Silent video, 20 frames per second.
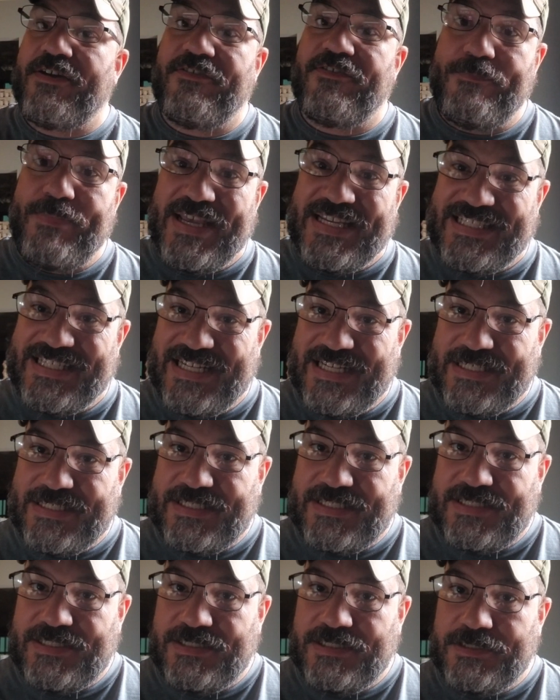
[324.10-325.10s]
of
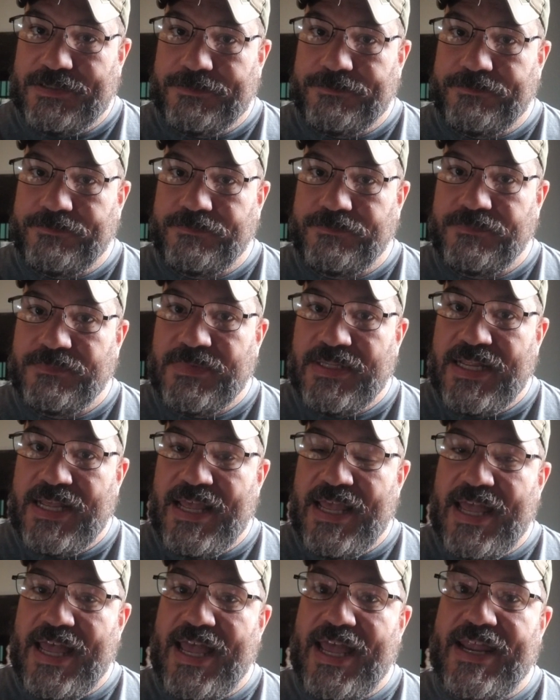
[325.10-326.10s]
business.
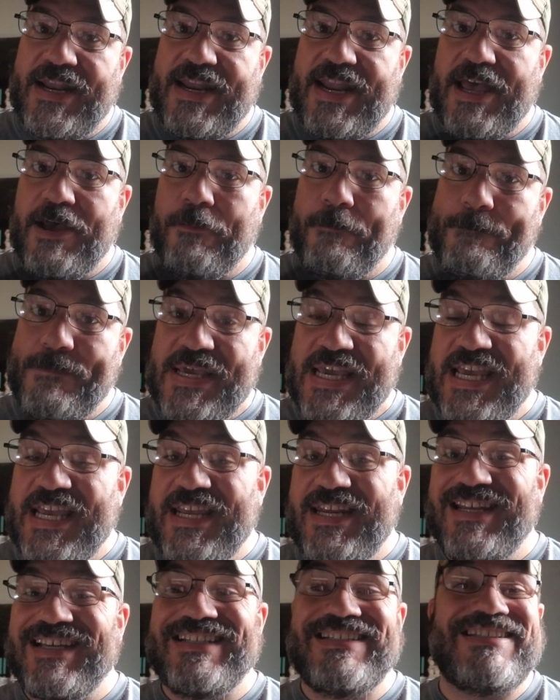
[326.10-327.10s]
And now
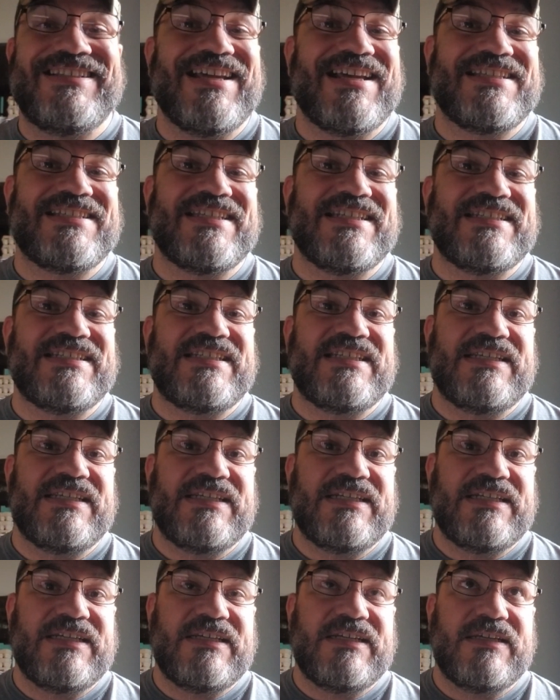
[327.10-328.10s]
Meade doesn't
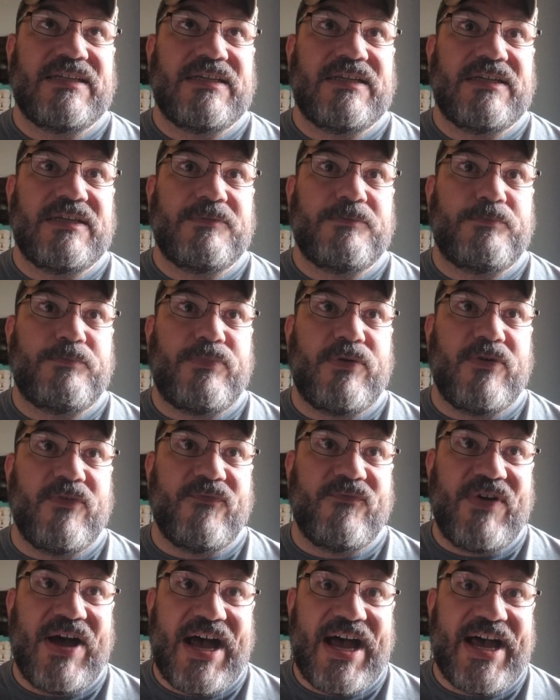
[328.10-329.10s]

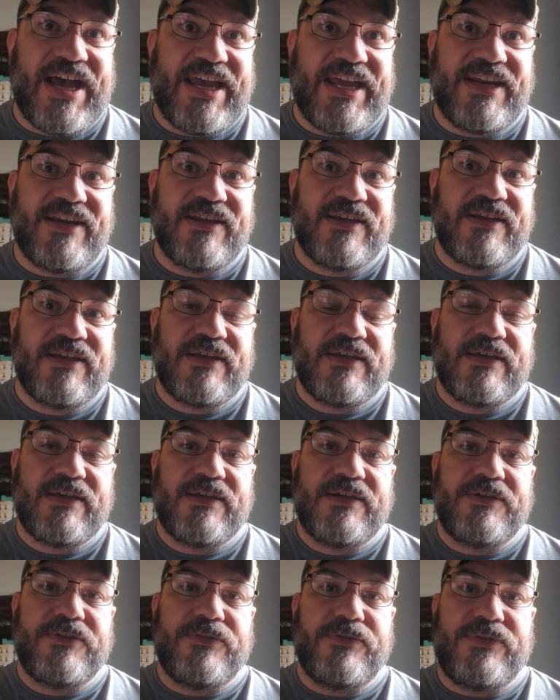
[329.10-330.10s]
provide
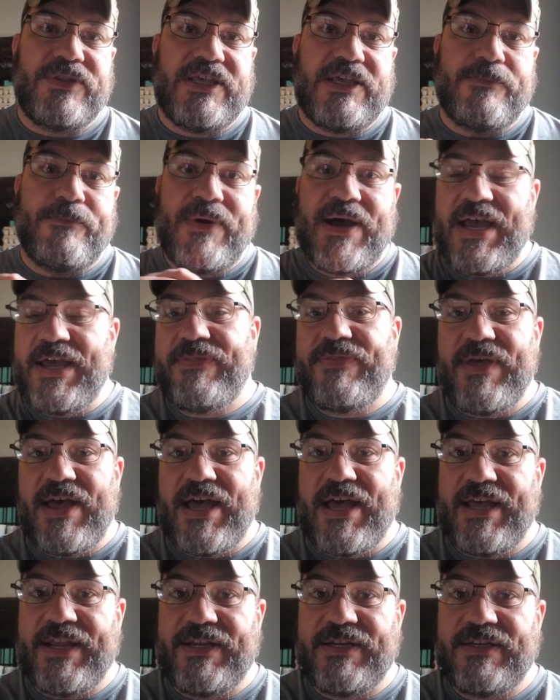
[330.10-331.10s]
the
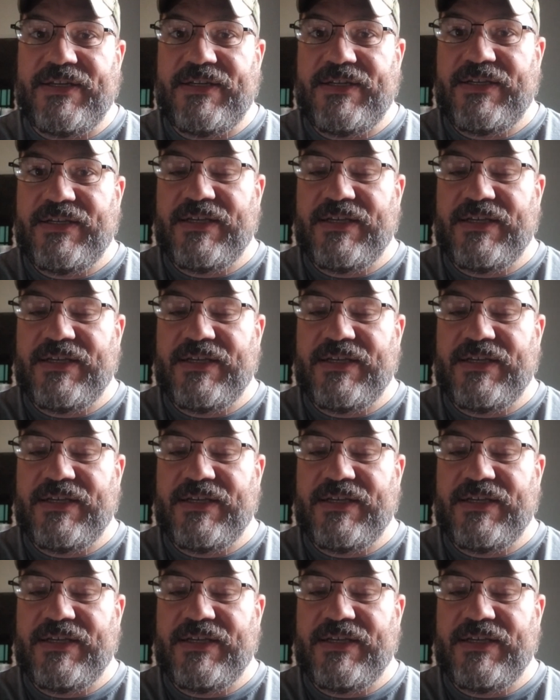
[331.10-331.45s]
Python